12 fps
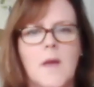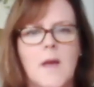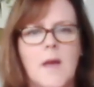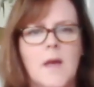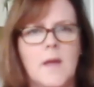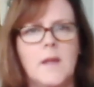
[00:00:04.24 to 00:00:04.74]

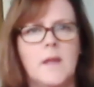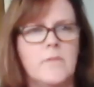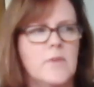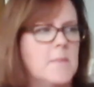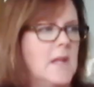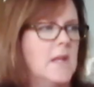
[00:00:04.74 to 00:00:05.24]
Hi,
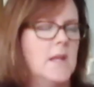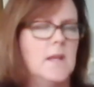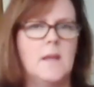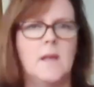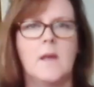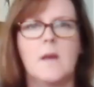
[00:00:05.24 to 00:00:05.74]

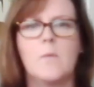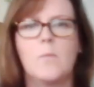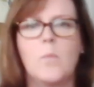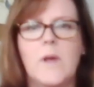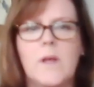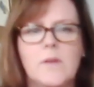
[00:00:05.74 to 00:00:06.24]
everybody.
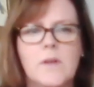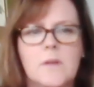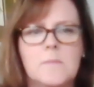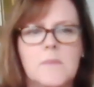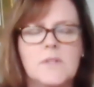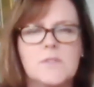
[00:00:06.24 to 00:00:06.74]

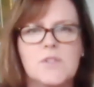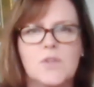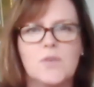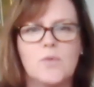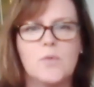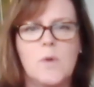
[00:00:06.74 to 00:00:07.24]
Welcome
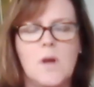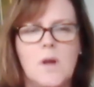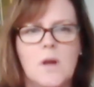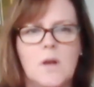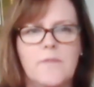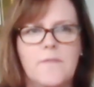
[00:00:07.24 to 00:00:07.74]
to
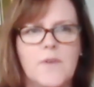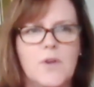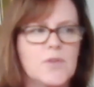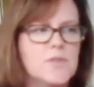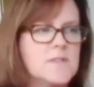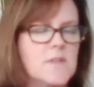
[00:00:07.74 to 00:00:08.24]
our
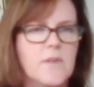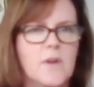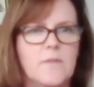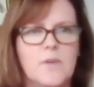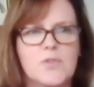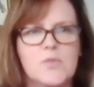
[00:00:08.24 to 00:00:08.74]
first of
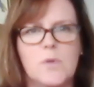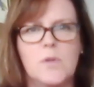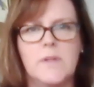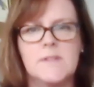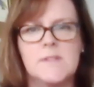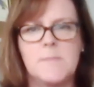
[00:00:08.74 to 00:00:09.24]
our
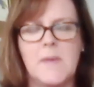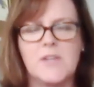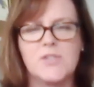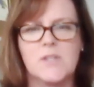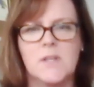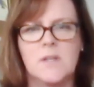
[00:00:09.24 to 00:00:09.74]
virtual
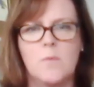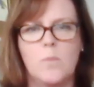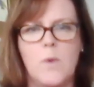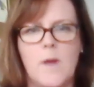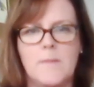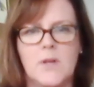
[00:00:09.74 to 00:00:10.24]

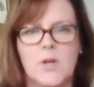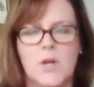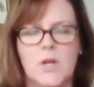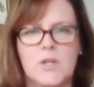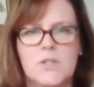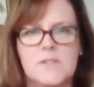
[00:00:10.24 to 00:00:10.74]
inspection
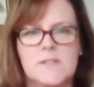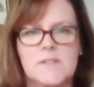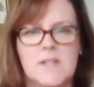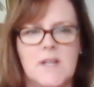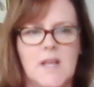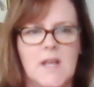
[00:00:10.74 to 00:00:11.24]
webinars.
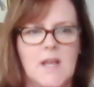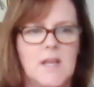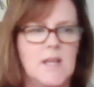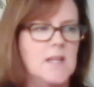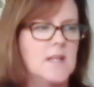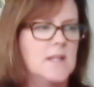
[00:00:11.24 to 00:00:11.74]

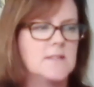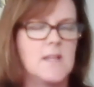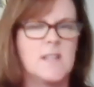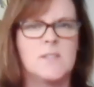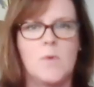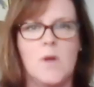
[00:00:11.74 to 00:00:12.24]
Today is,
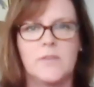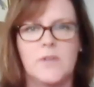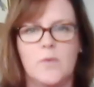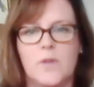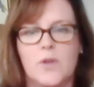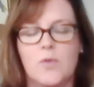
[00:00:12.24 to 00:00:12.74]
as you all
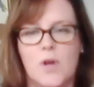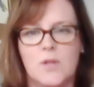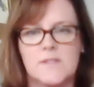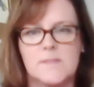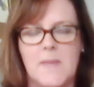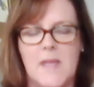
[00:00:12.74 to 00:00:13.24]
know, the
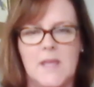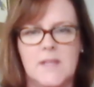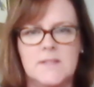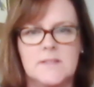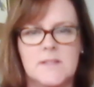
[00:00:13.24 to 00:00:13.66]
crawl space.